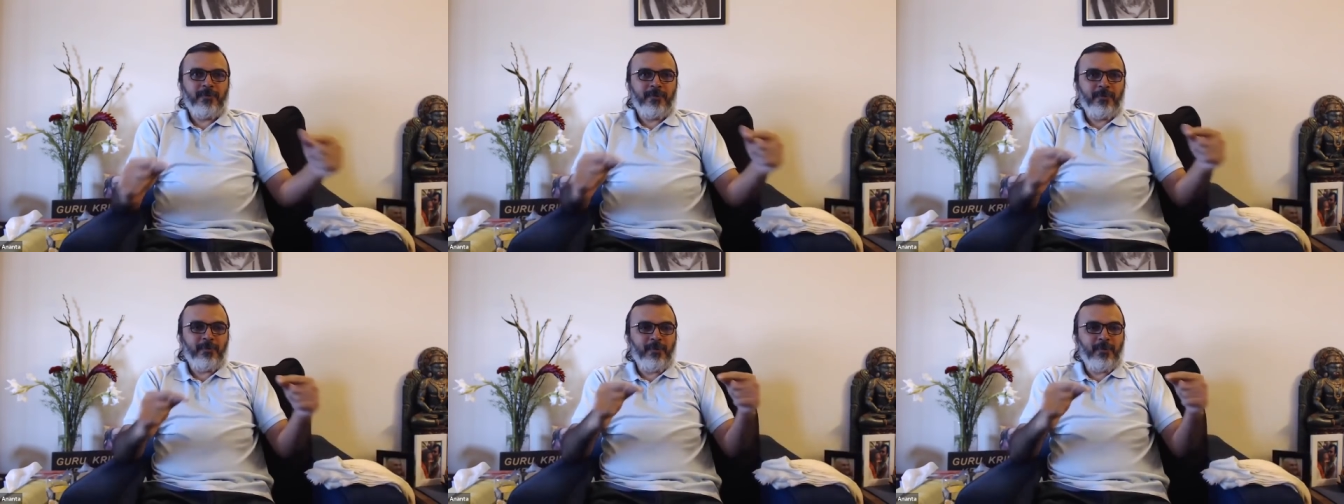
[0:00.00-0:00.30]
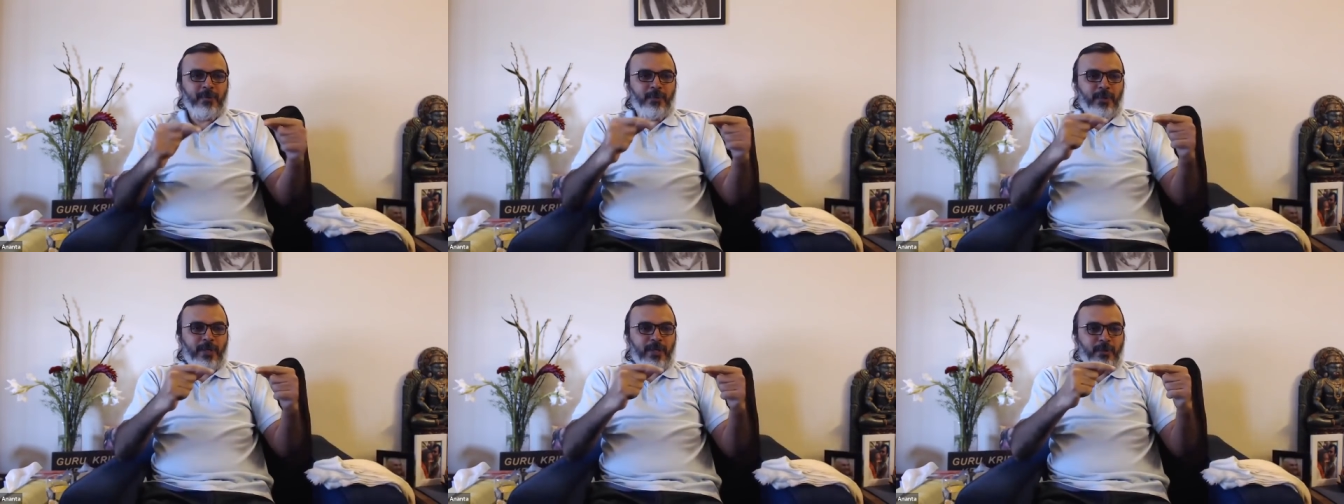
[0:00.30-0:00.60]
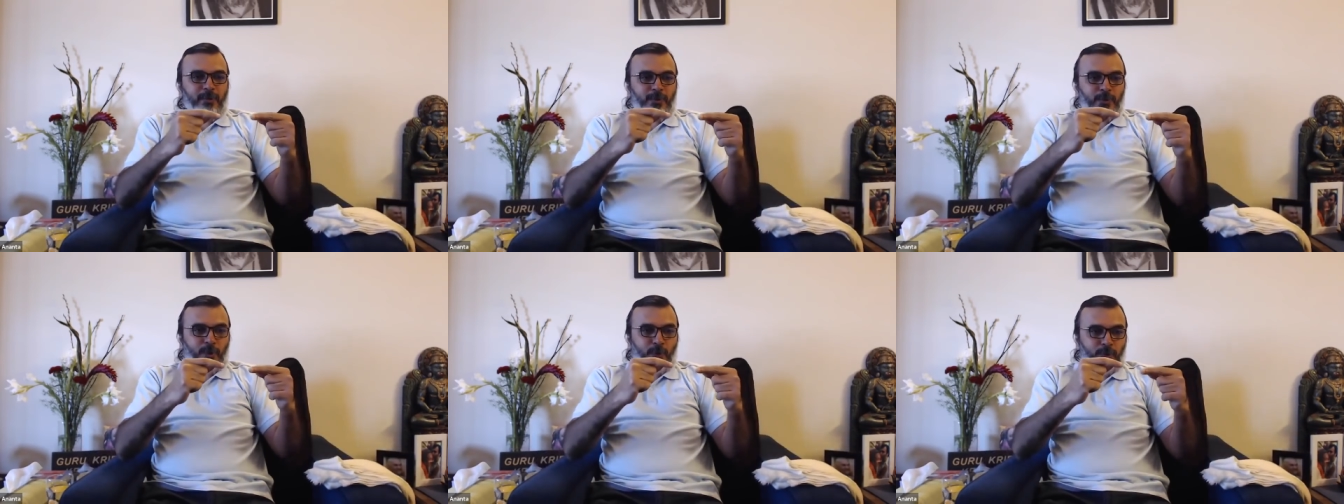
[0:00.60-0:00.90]
Will you try to
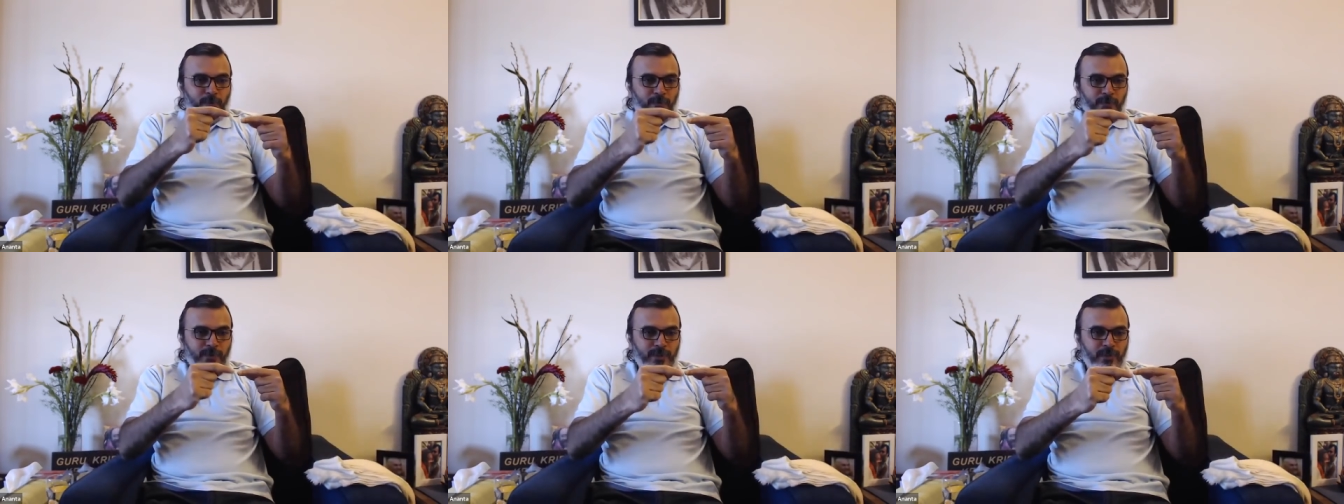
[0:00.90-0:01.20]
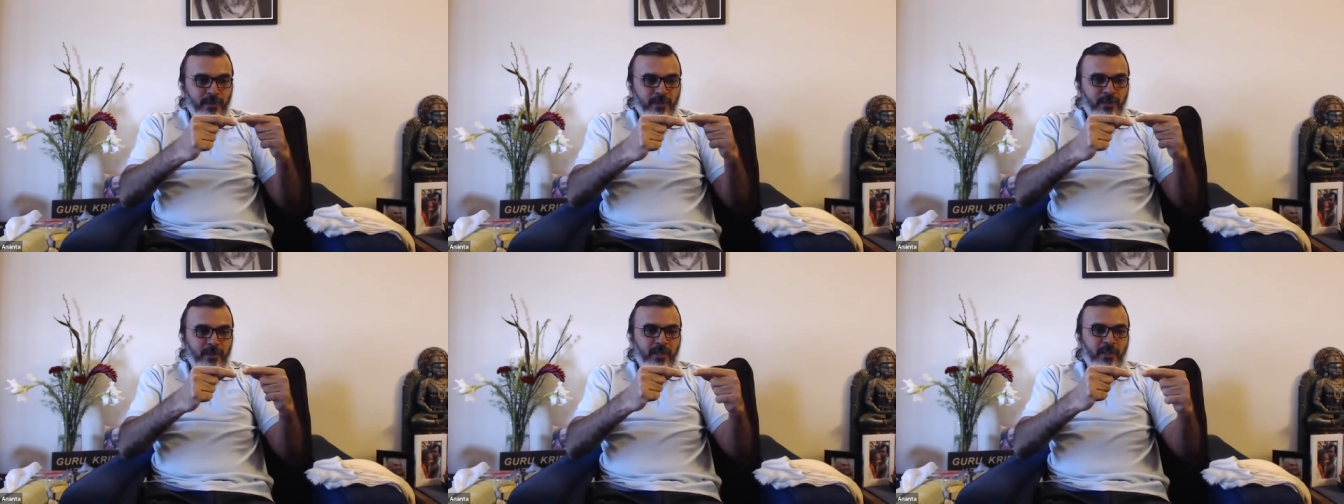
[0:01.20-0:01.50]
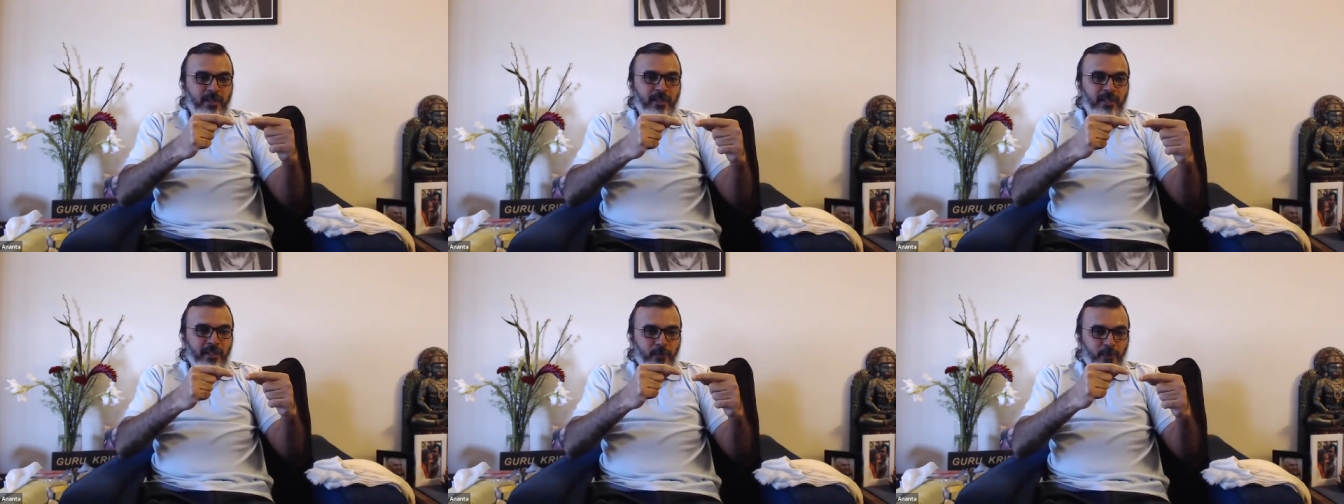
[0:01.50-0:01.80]
solve it like
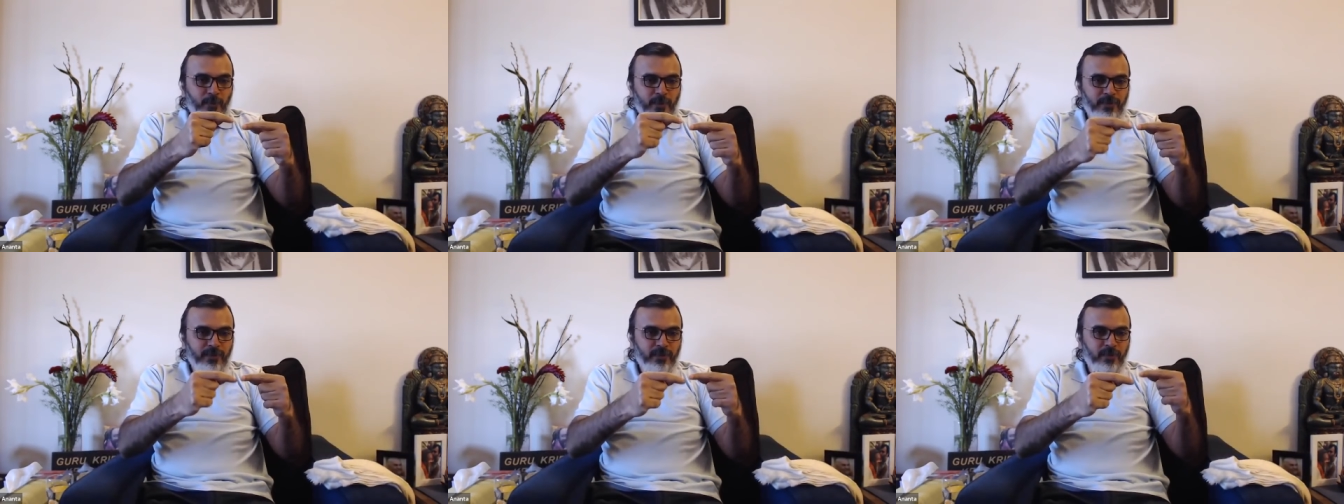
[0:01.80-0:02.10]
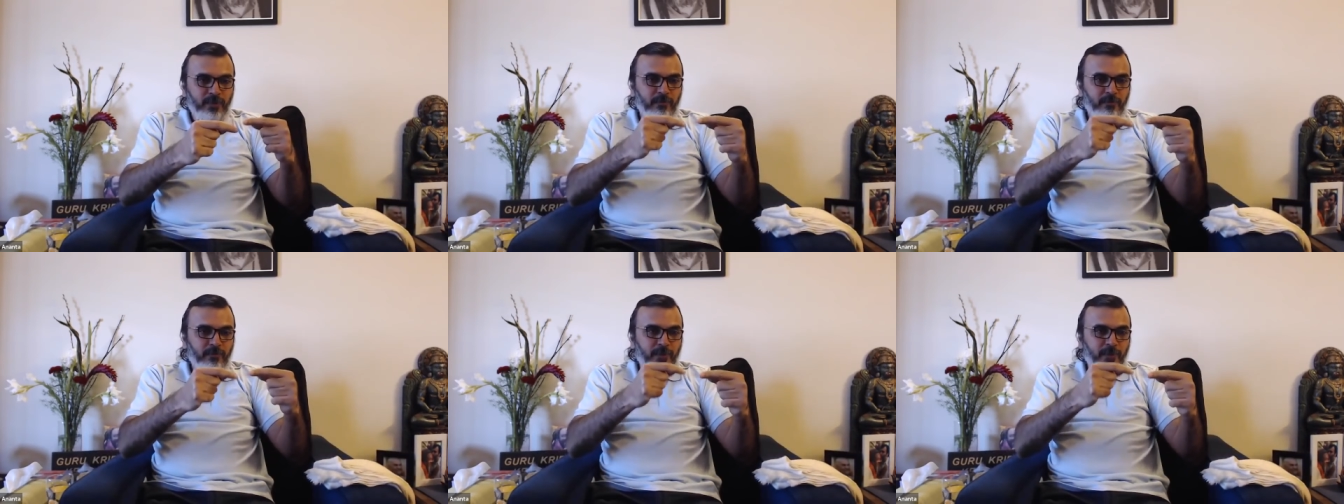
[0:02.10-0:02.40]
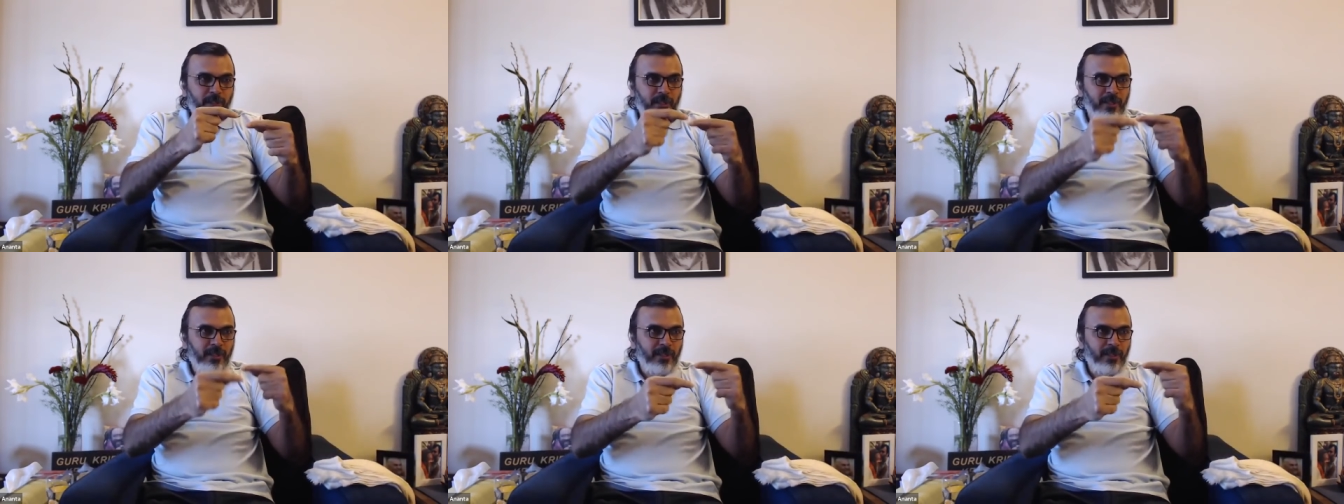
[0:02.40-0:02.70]
an equation,
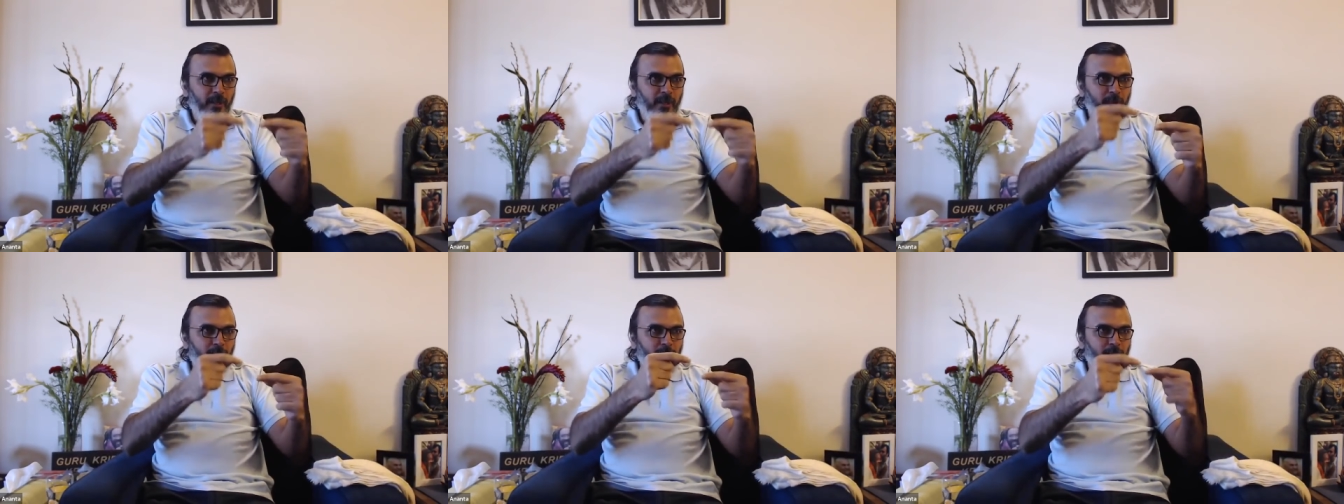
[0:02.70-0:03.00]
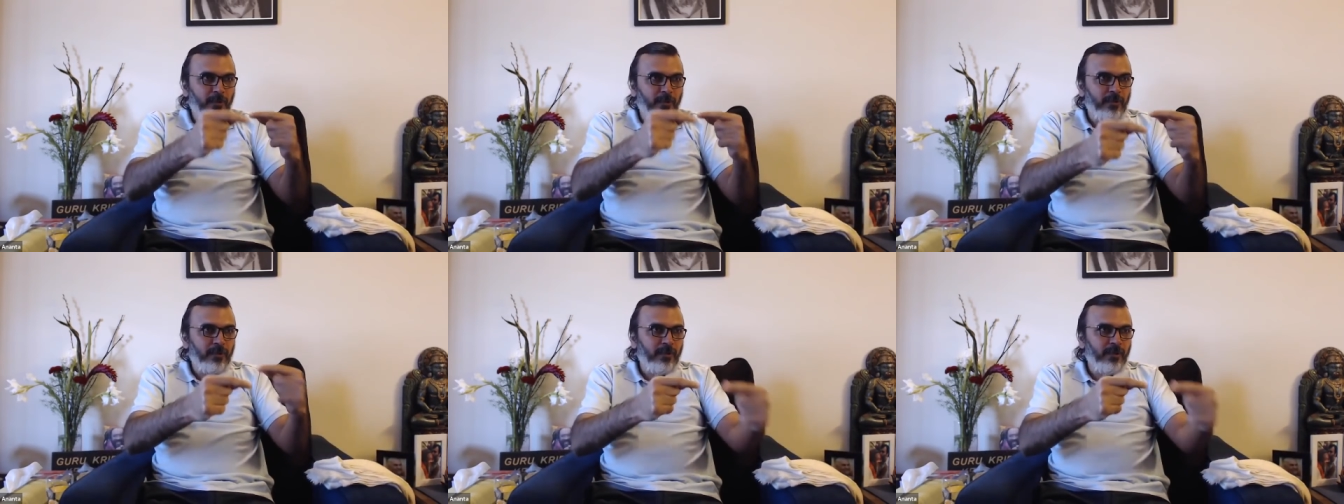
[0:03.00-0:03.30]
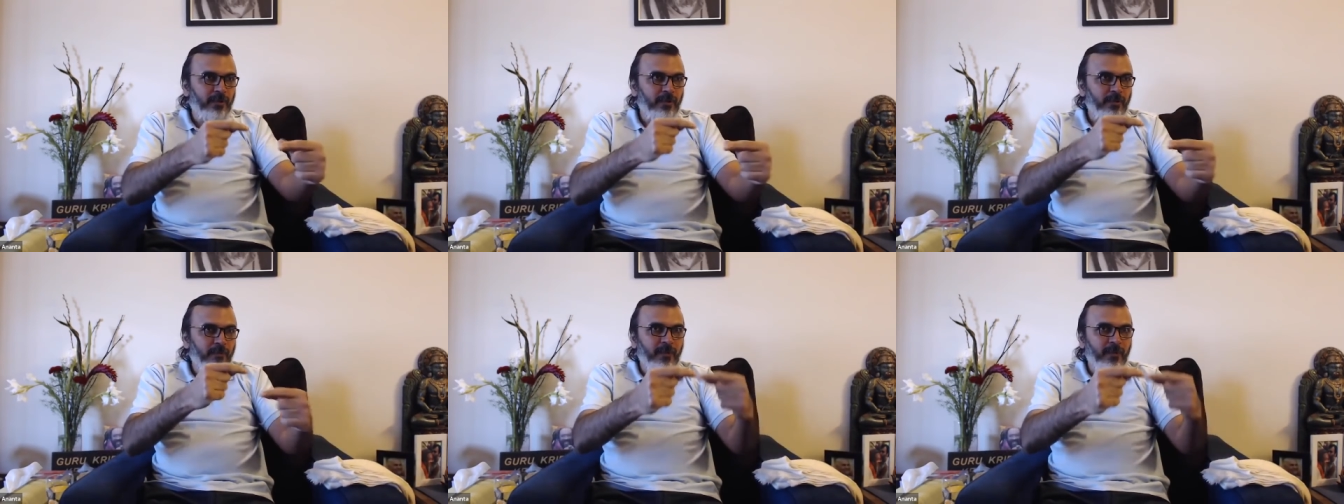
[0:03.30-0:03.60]
figure it out?
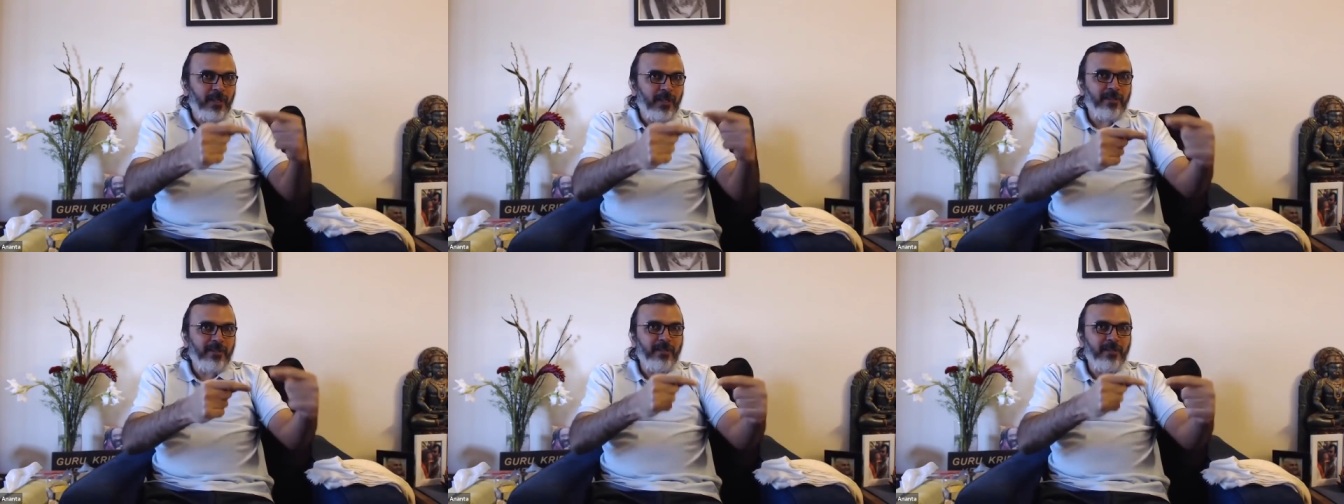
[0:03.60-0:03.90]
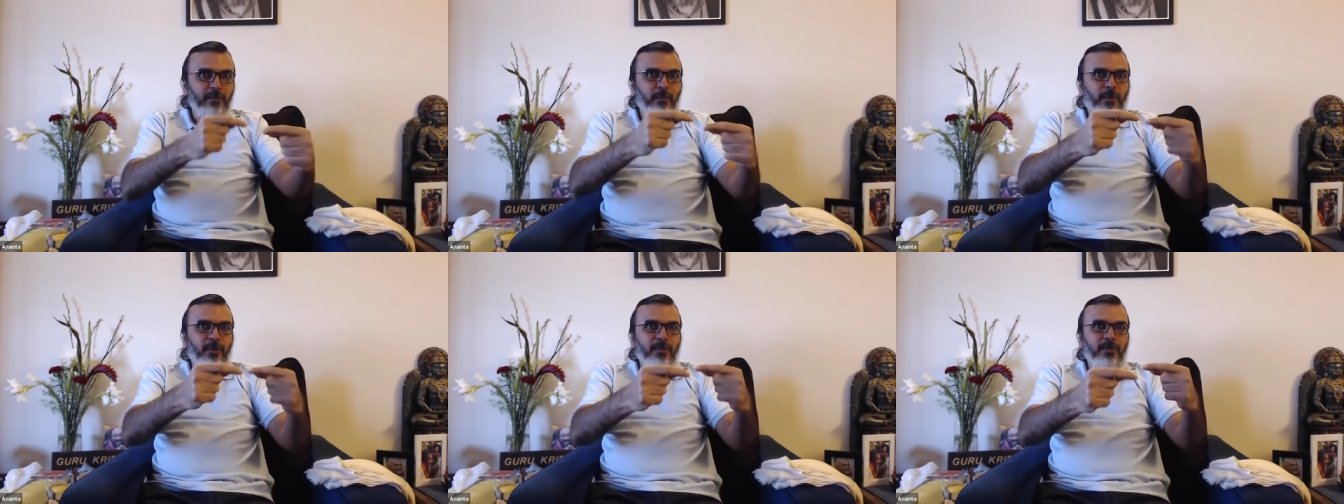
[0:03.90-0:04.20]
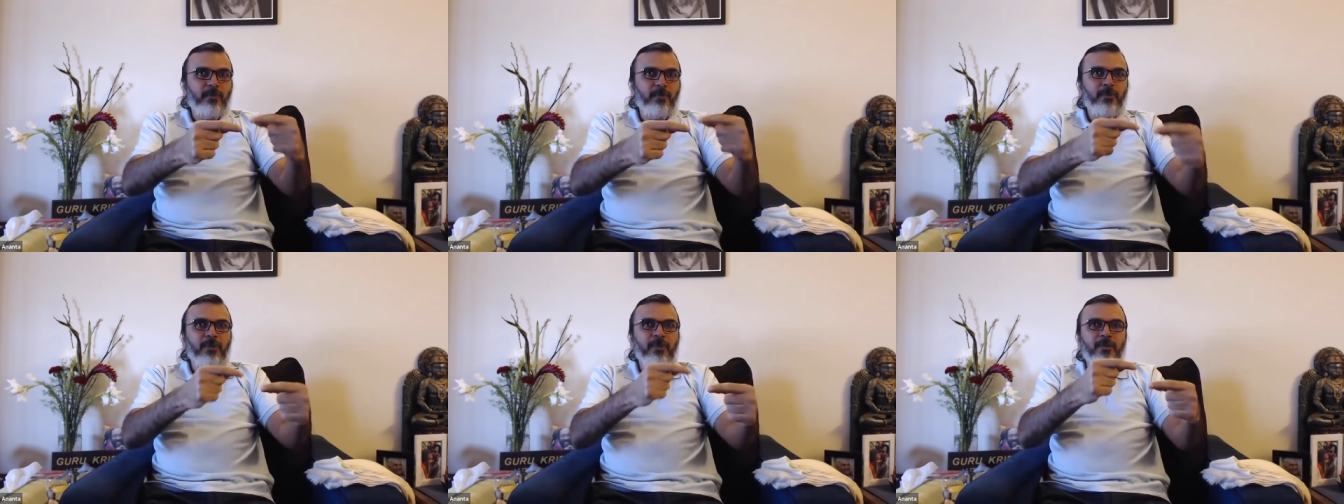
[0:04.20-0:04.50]
That is
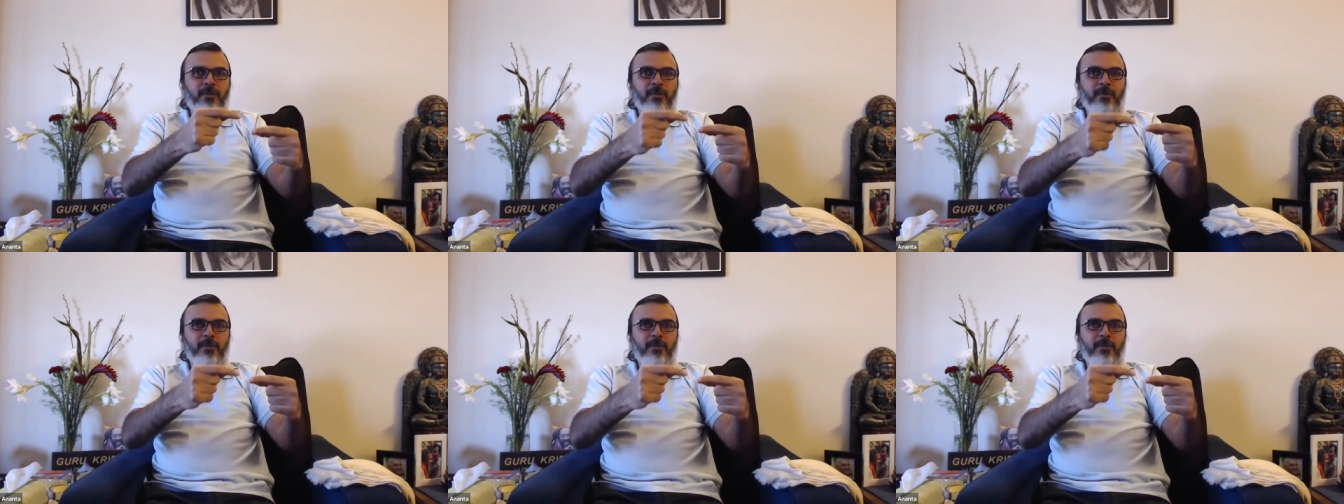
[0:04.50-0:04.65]
impossible.